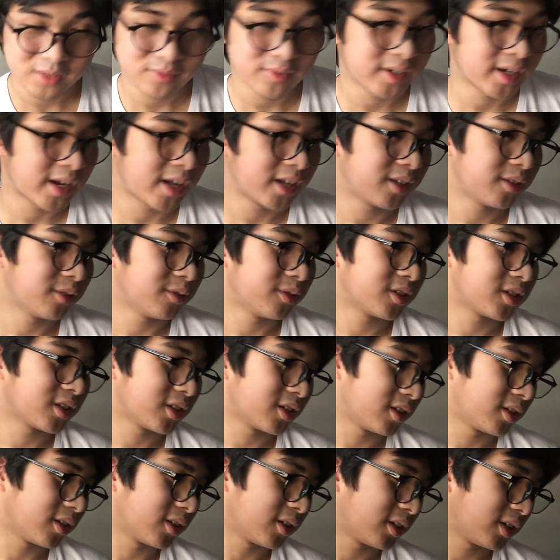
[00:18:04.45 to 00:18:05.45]
Fernando is
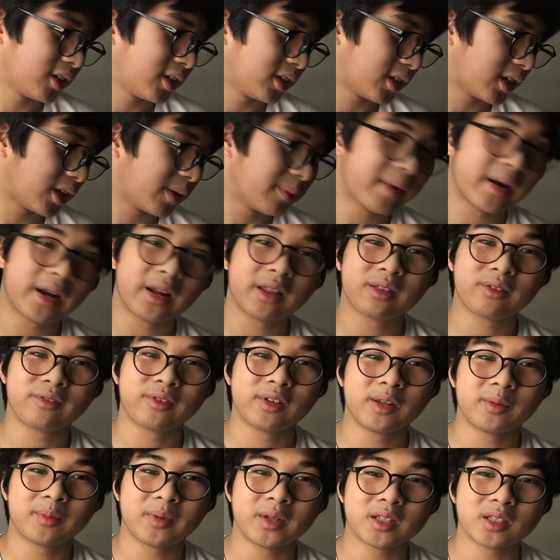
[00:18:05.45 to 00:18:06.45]
a guitar band in the
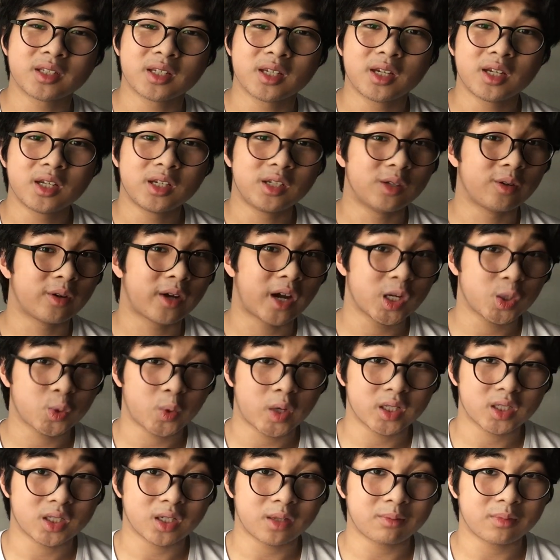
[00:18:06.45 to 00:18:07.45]
Philippines. You guys
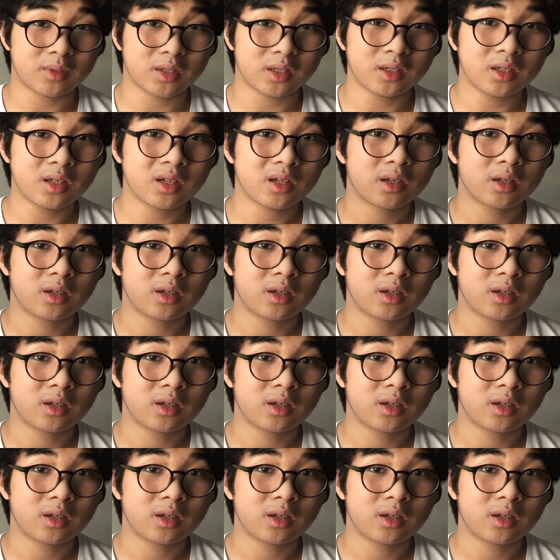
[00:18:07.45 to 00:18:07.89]
want something?